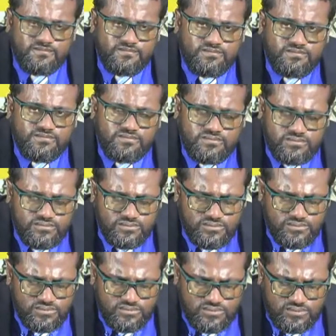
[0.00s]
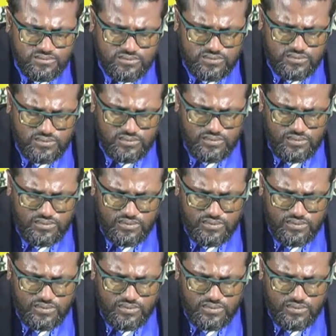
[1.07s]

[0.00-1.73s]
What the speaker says: Nobody speaks.